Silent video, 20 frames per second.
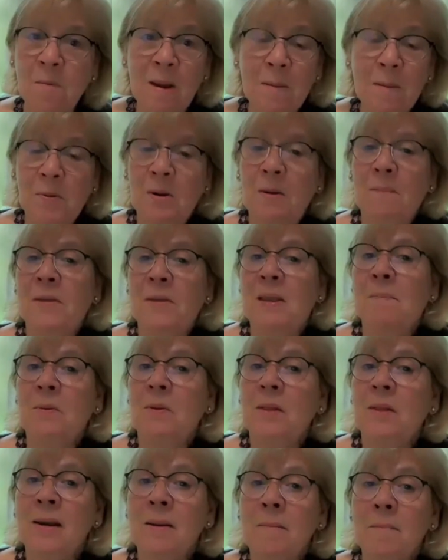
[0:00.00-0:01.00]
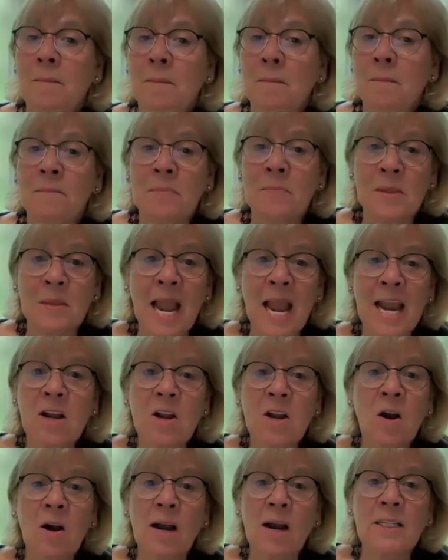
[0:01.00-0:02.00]
And we put people in
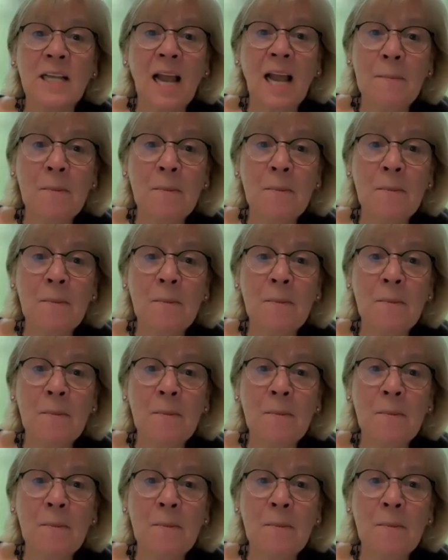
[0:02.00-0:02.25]
night guards.